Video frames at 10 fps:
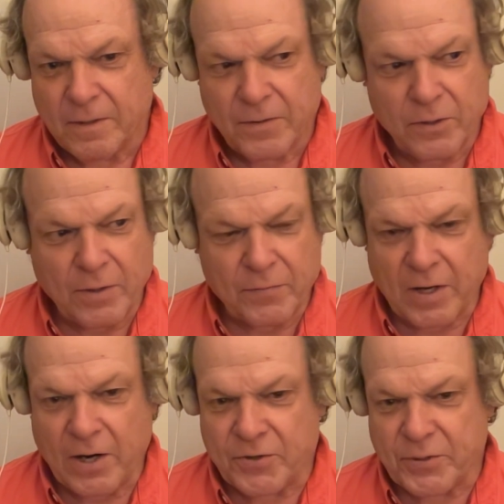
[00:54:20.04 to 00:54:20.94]
then you have
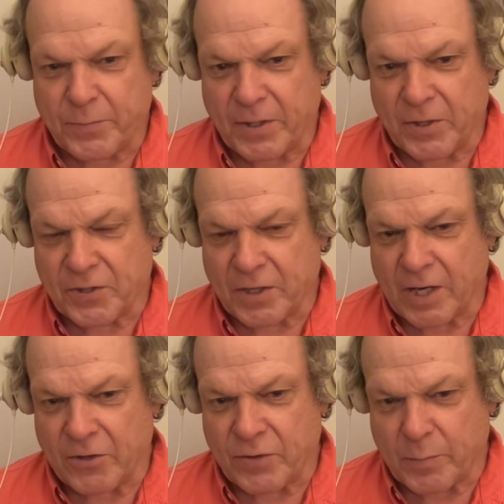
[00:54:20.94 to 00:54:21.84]
to hire somebody else to
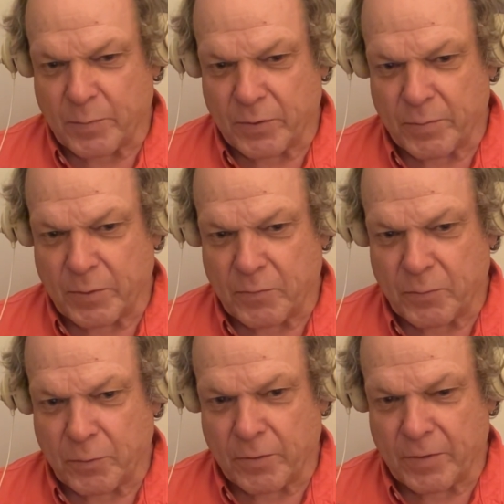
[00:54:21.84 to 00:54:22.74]
contract build the boat
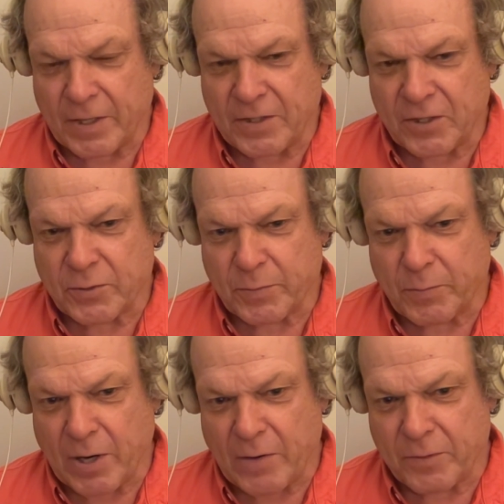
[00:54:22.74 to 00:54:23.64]
for you, and that takes some of the
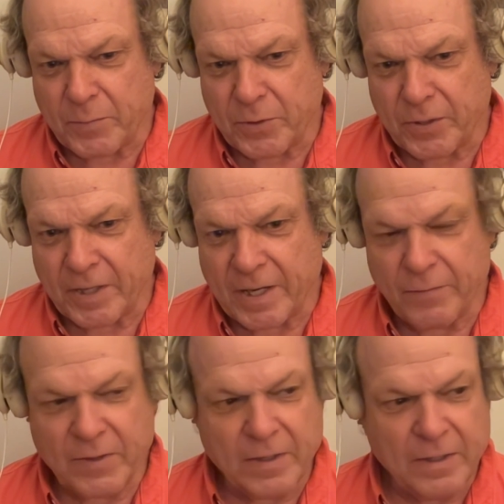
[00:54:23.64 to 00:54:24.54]
profitability out
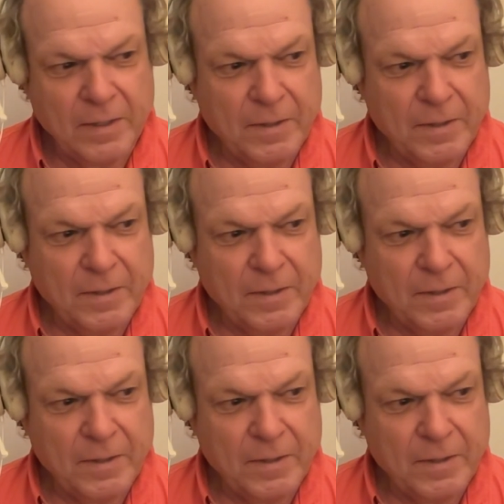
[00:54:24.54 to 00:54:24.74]
of it.